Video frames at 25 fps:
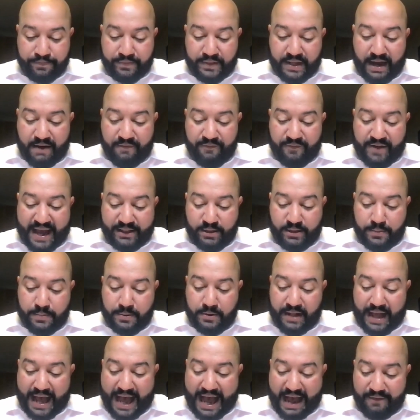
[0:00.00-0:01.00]
On
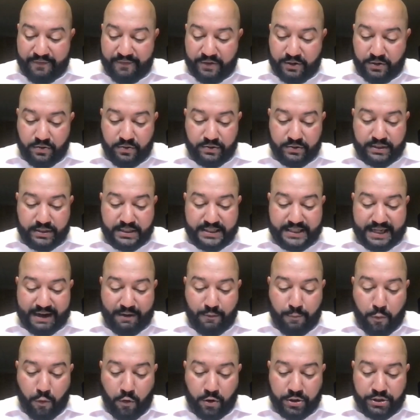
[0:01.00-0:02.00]
Vanderbilt Avenue, the
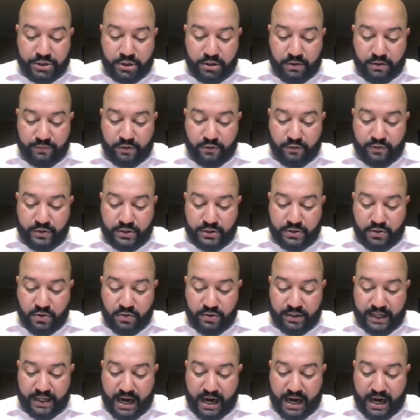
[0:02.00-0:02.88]
south portion of the rezoning